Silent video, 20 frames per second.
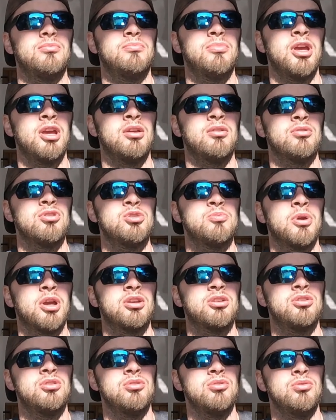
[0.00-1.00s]
paying
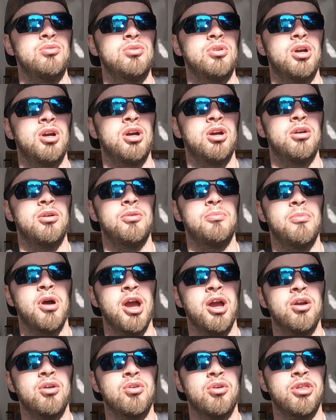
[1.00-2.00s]
respects to
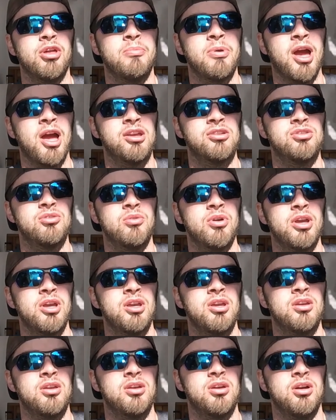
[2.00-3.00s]
my uncle that passed
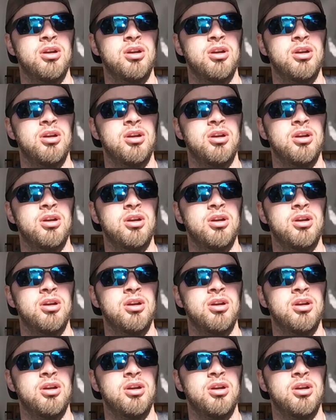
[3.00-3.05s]
away.